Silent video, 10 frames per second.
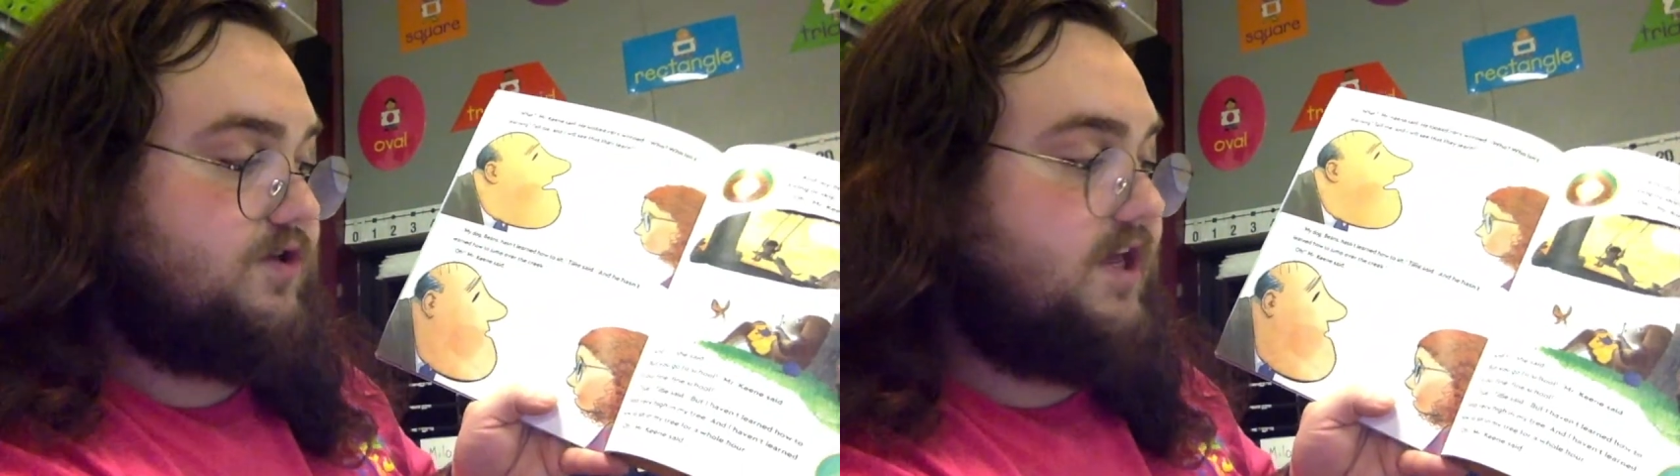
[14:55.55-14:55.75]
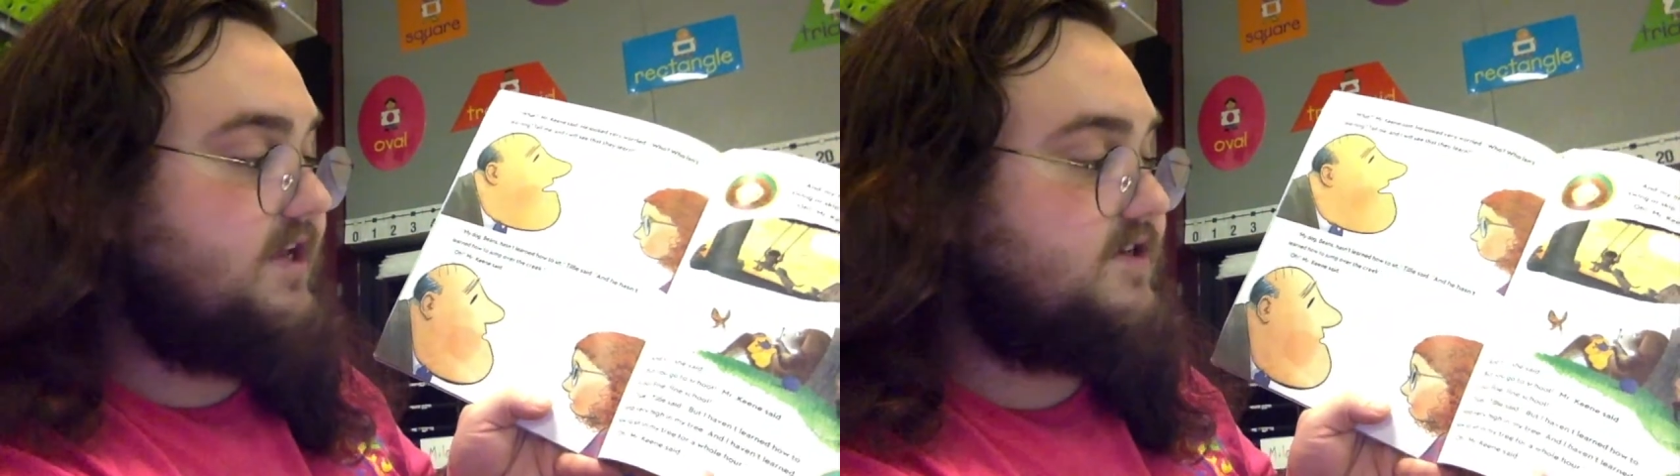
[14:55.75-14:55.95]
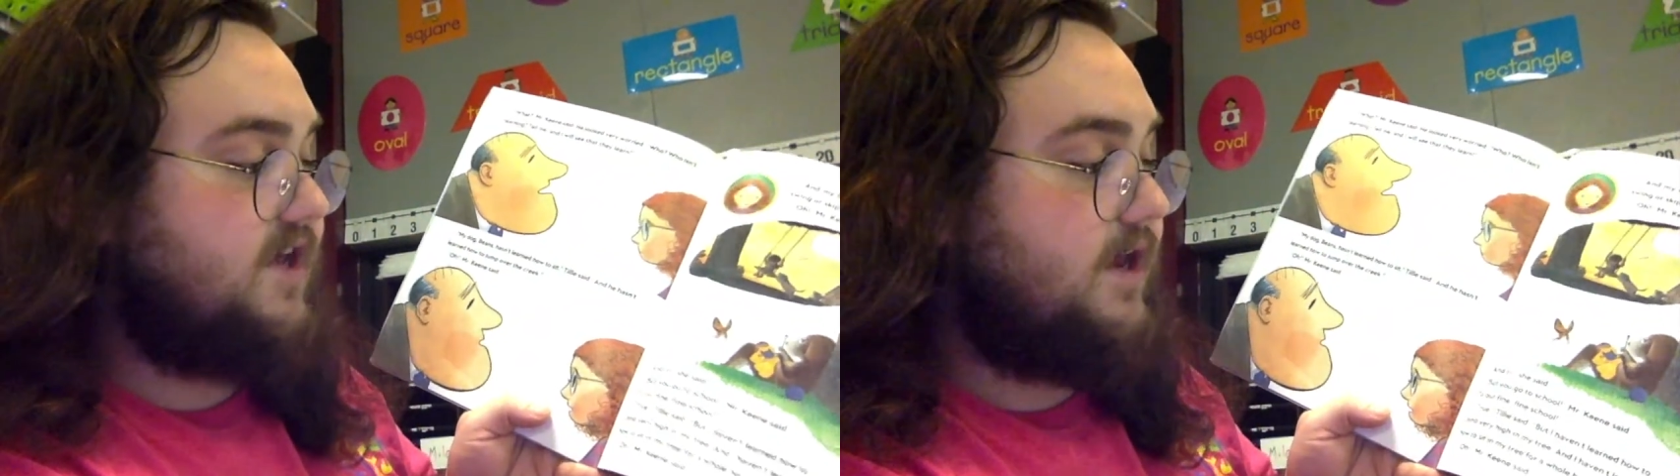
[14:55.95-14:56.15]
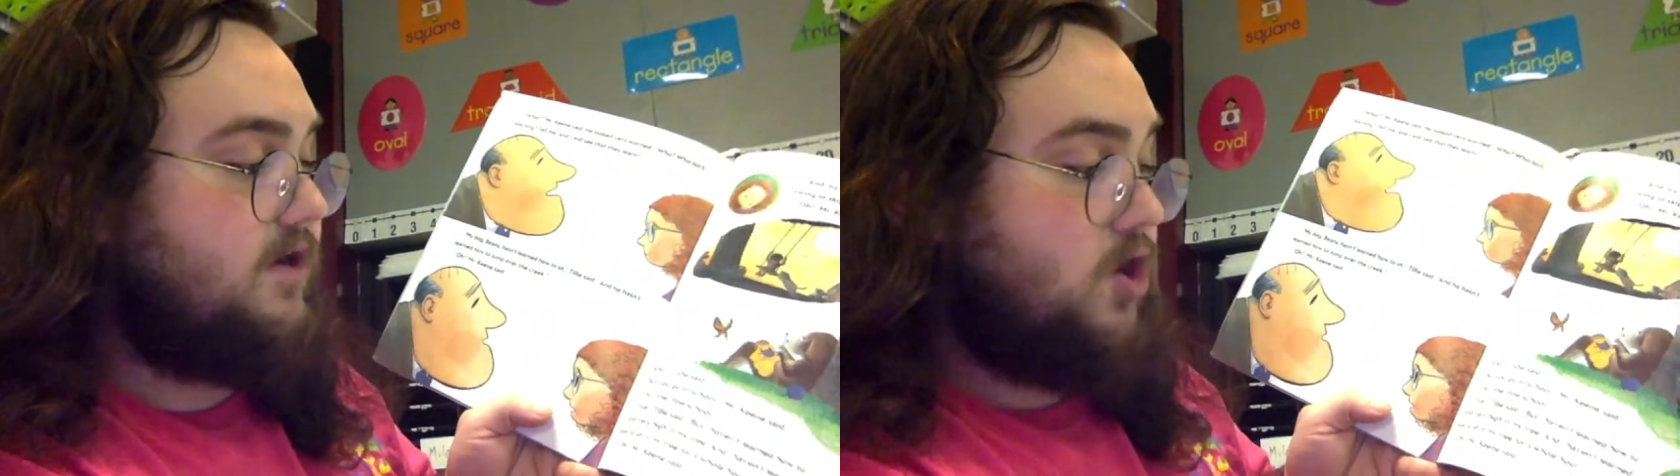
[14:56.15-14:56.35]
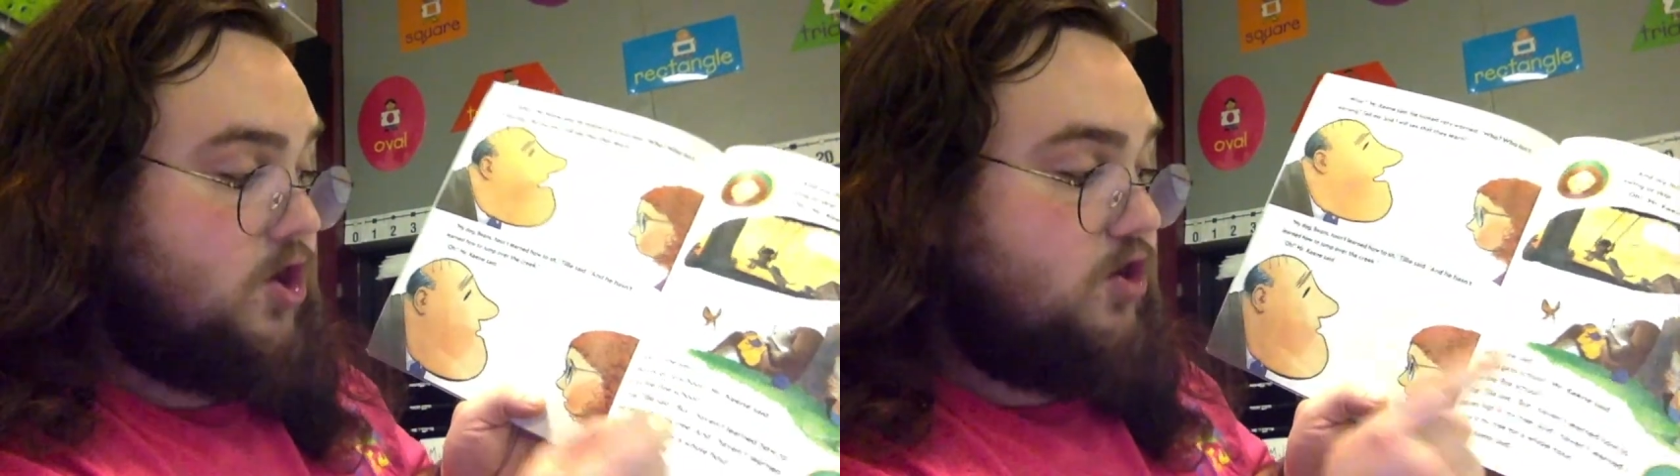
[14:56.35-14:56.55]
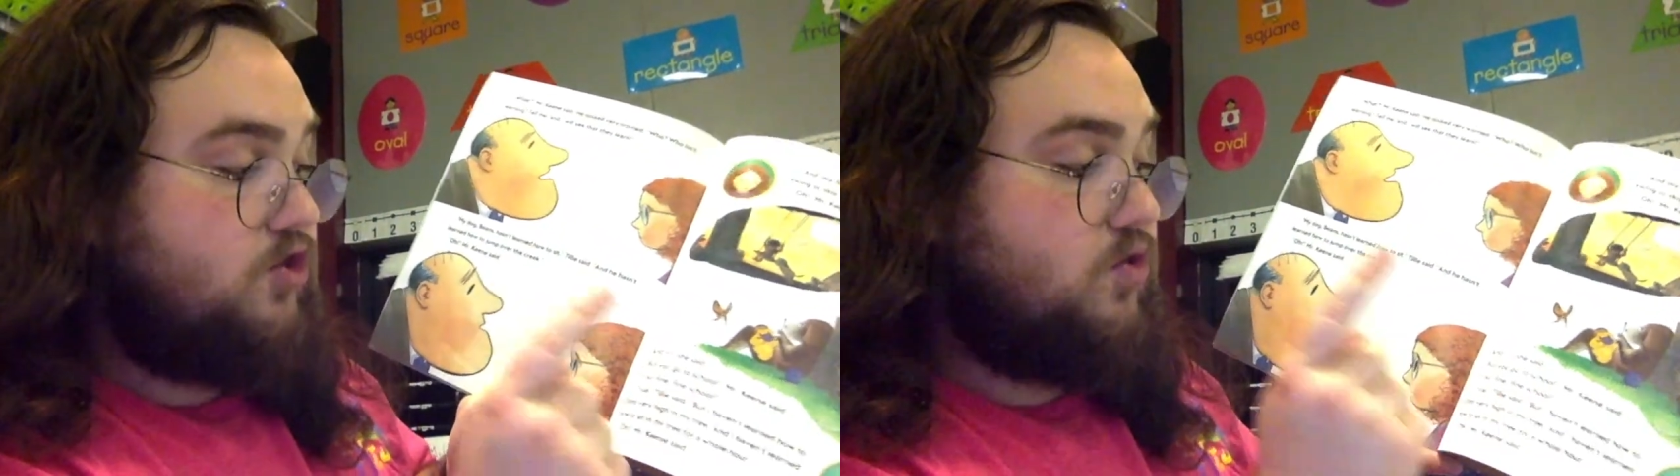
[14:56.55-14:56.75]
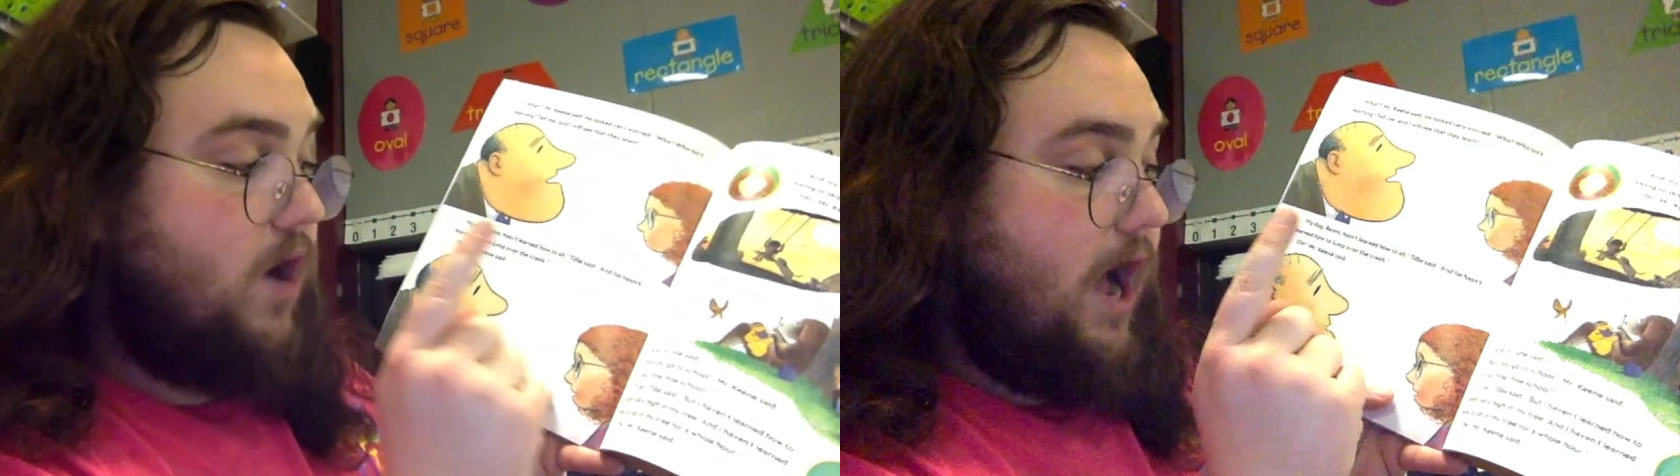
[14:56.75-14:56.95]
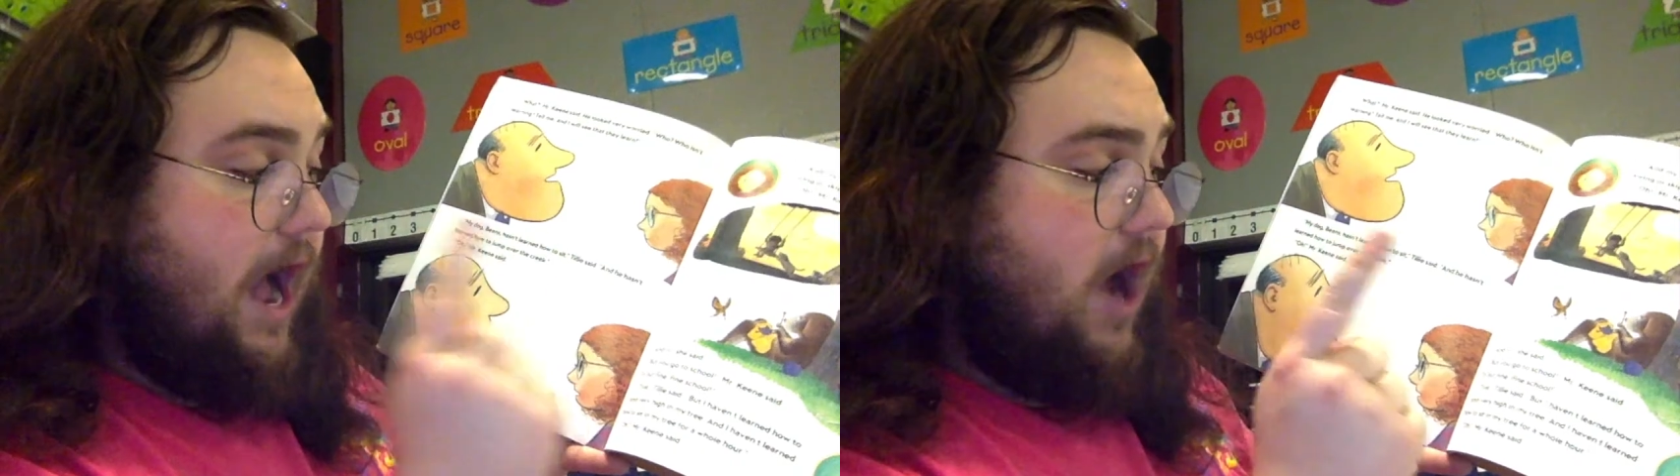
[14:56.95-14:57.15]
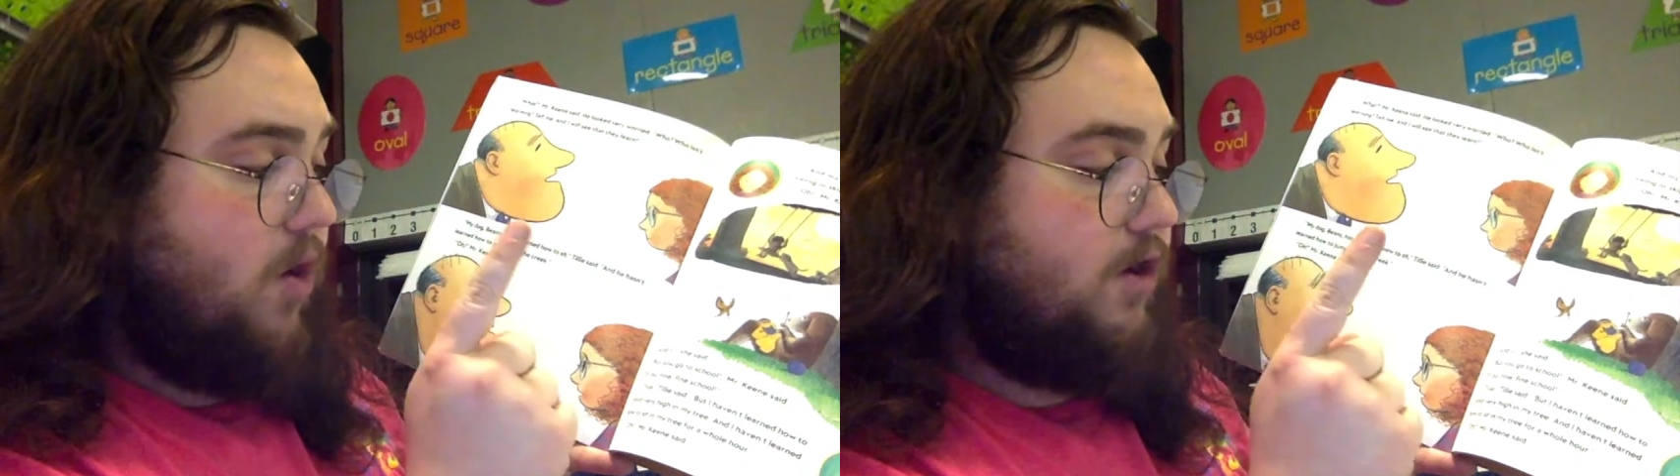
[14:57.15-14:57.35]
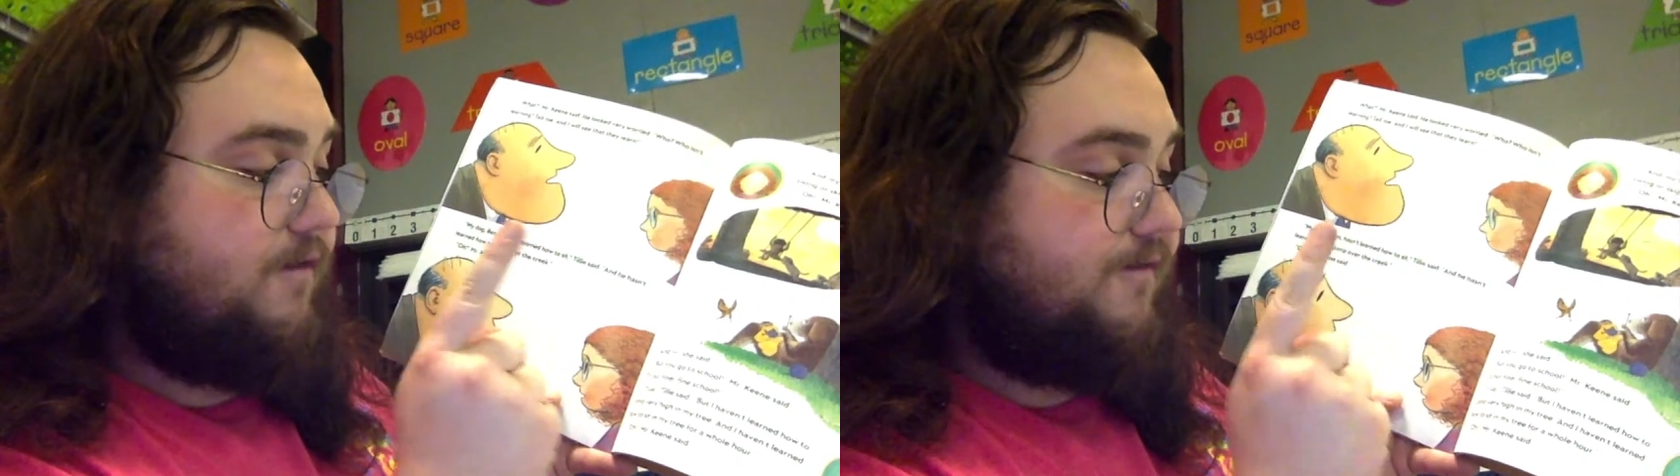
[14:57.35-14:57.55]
Keene said, "to our